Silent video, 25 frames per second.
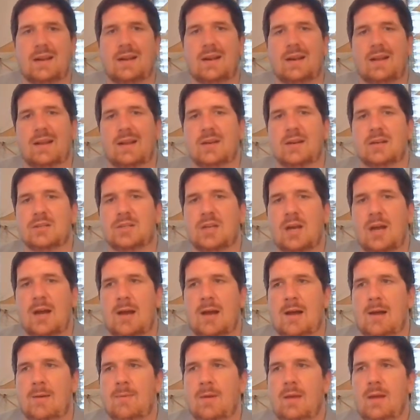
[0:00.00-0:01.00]
to get a
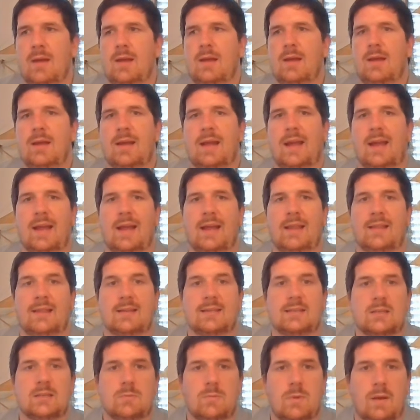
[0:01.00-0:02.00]
job, and
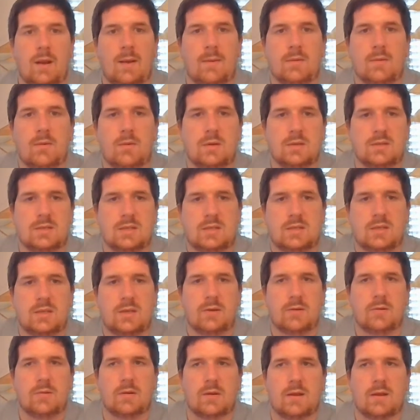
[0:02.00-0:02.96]
this is what I'm going to do.